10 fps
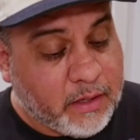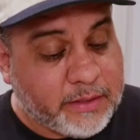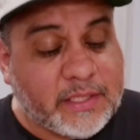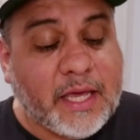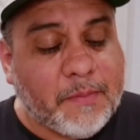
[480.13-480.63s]

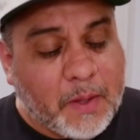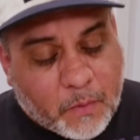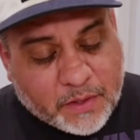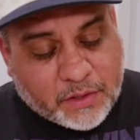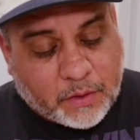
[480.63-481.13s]
Take me
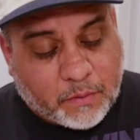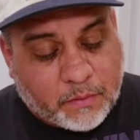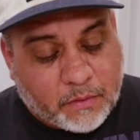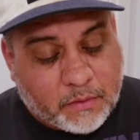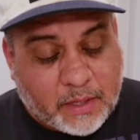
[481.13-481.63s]
with you,
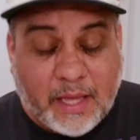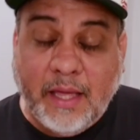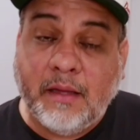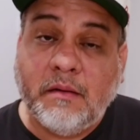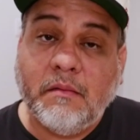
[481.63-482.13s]

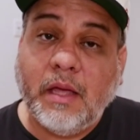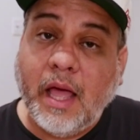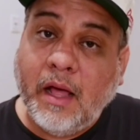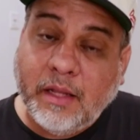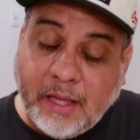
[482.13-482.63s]
and
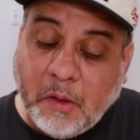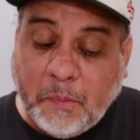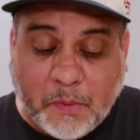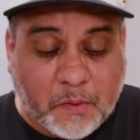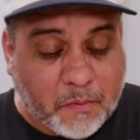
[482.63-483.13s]
I'll
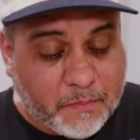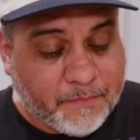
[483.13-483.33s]
help you.